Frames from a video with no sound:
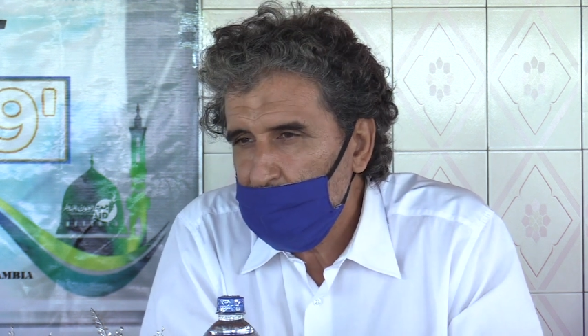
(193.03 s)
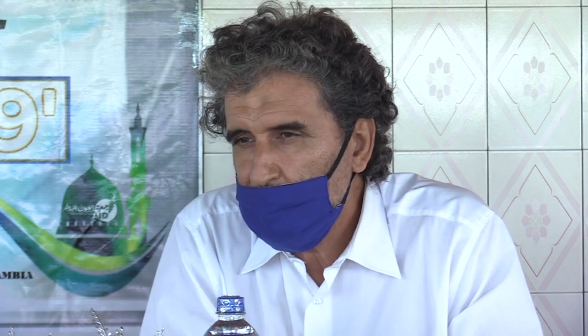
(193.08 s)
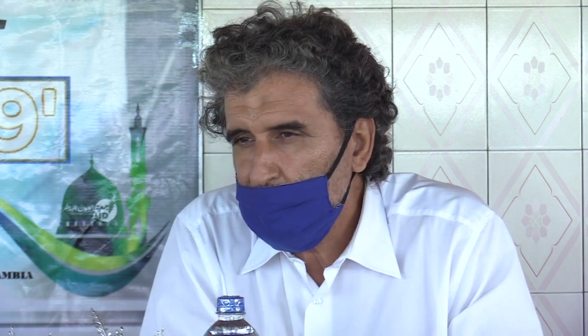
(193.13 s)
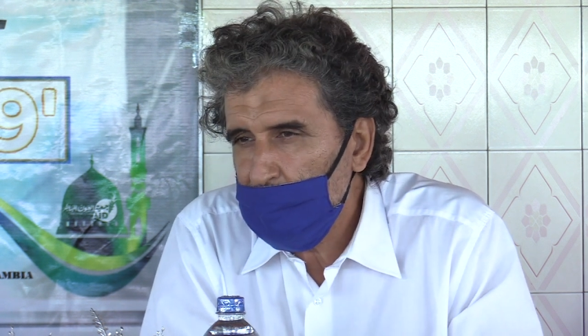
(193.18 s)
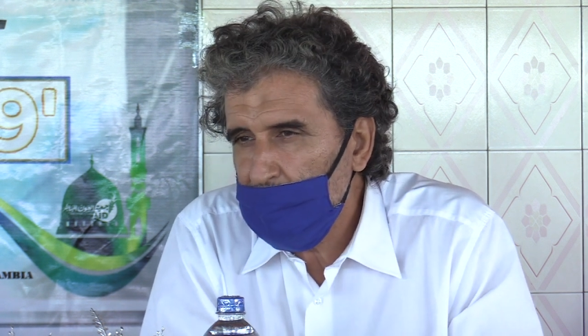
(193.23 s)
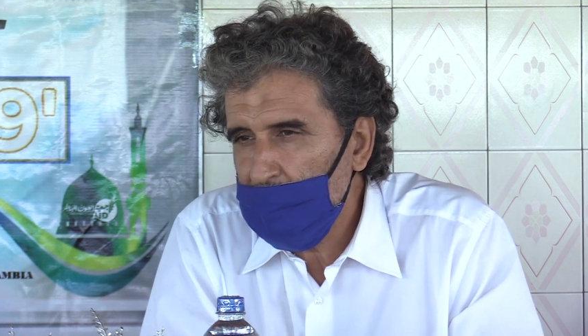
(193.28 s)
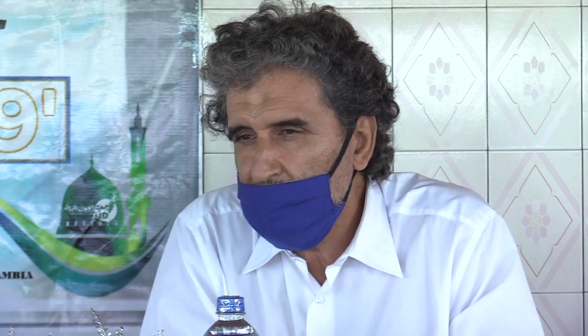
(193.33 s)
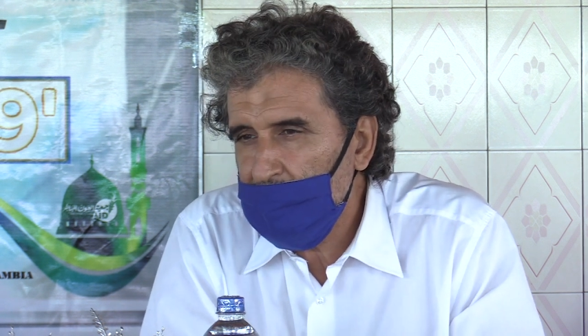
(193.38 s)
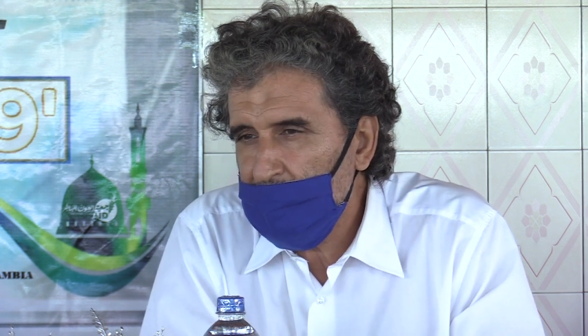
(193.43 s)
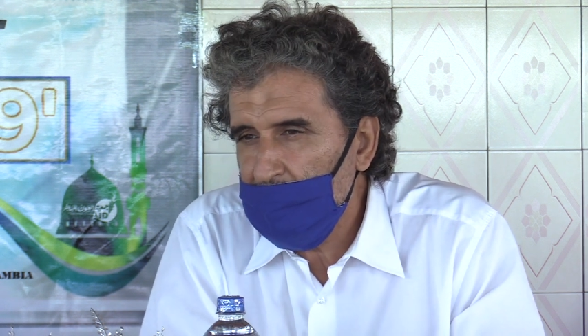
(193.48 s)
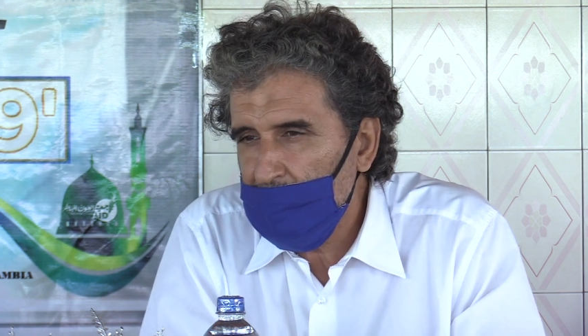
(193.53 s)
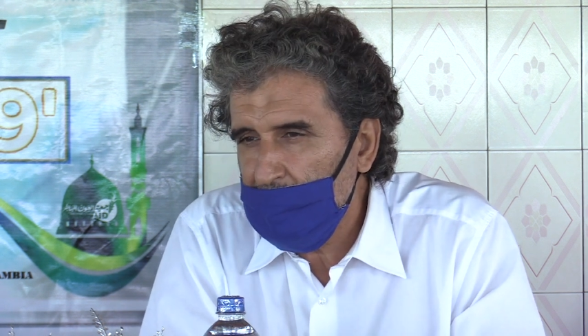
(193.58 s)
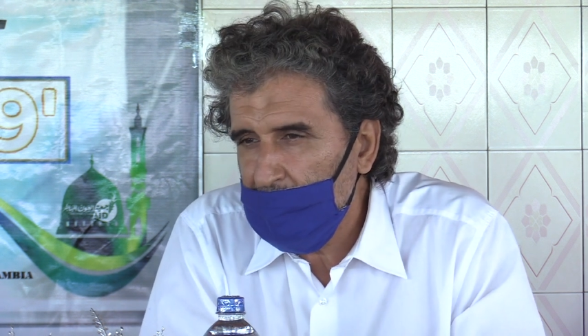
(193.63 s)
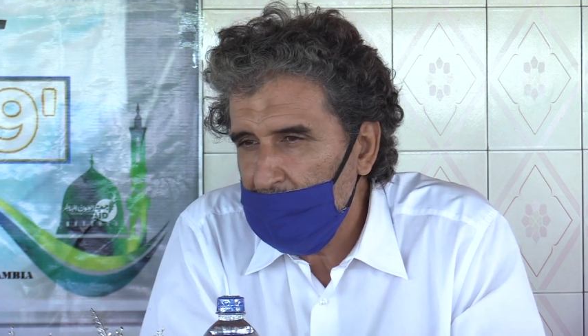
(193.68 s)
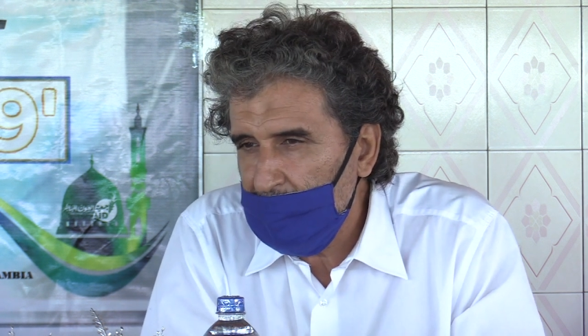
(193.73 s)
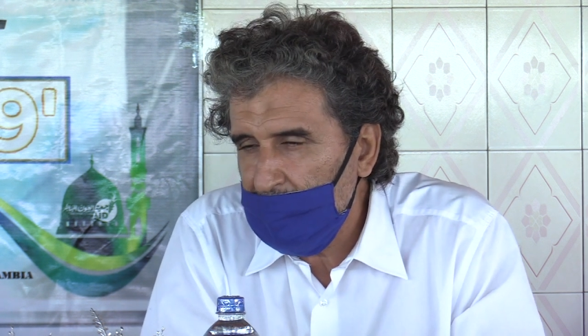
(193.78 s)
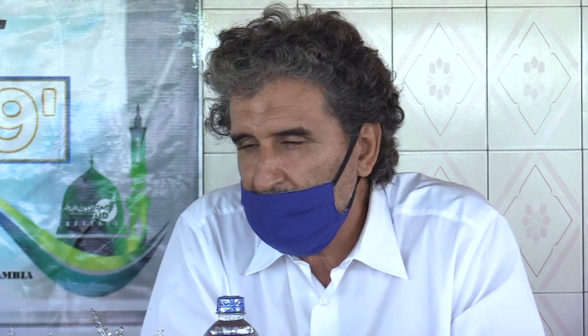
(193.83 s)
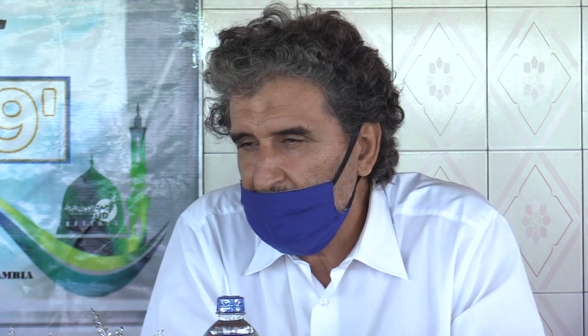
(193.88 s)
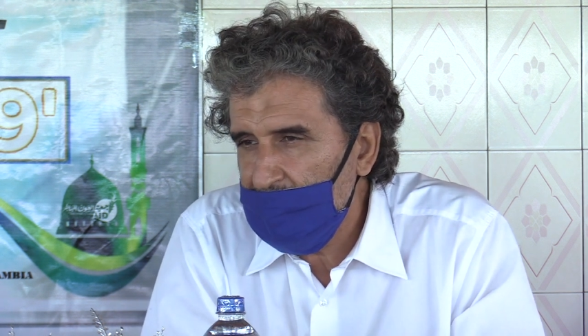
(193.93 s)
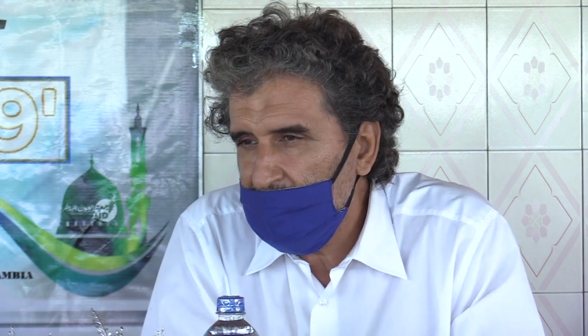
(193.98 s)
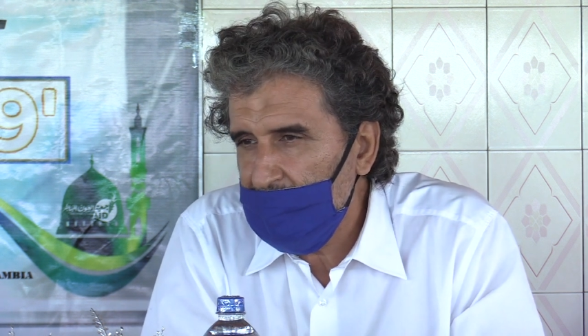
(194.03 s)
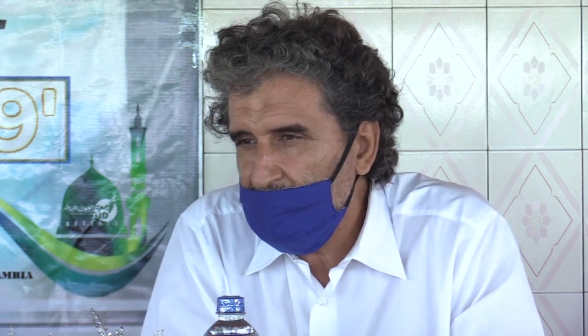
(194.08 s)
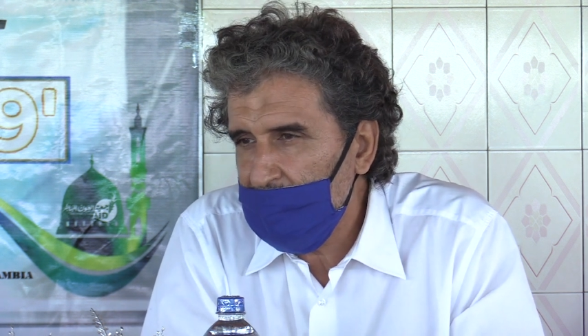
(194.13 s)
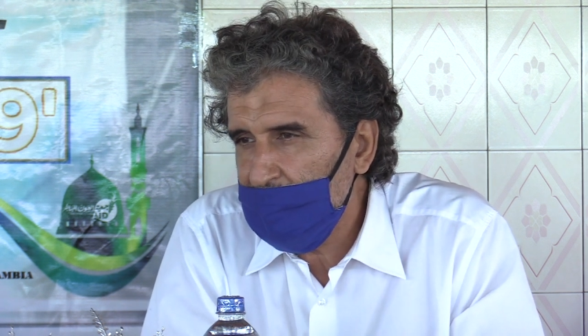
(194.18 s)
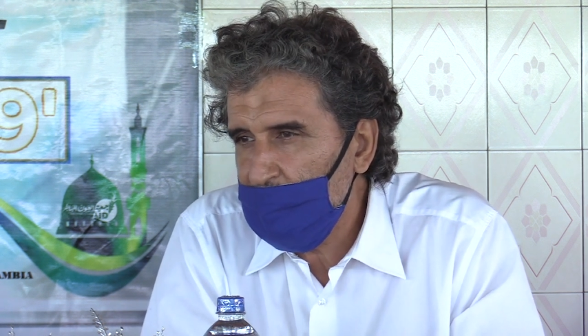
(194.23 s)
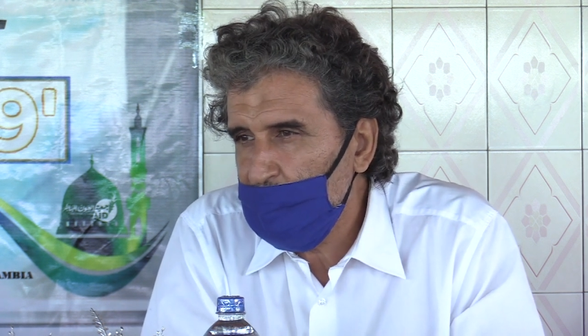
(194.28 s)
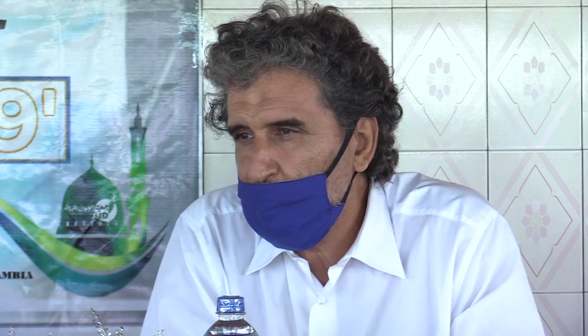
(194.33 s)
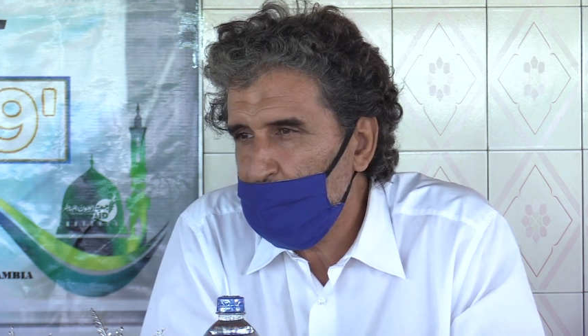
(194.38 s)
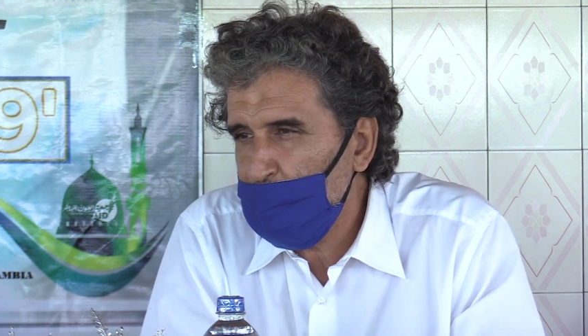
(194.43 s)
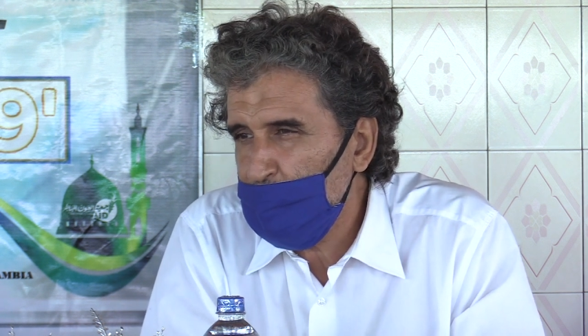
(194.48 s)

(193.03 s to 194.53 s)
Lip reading: with the health and the